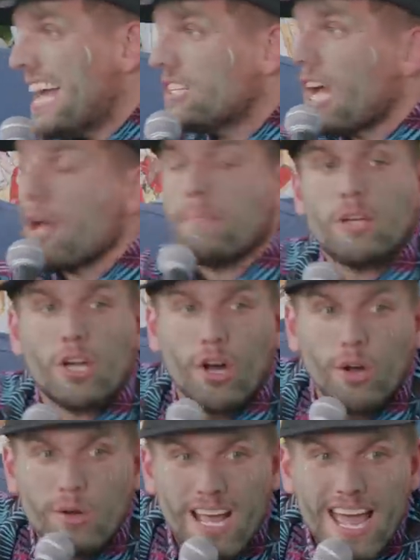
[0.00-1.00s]
and type in
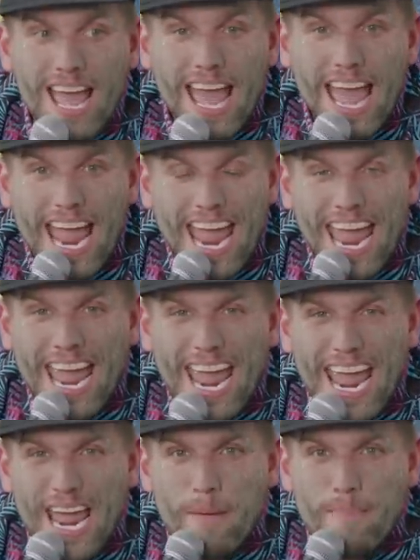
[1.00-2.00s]
code Hey,
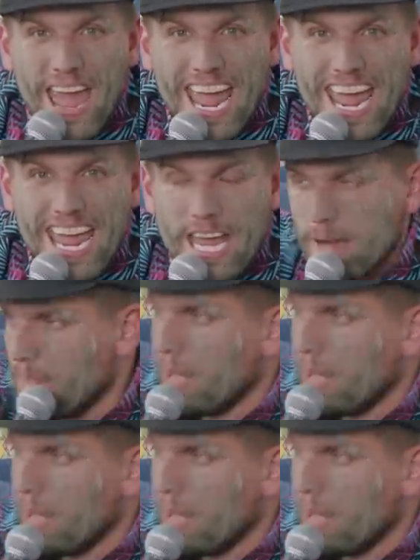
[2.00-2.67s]
hey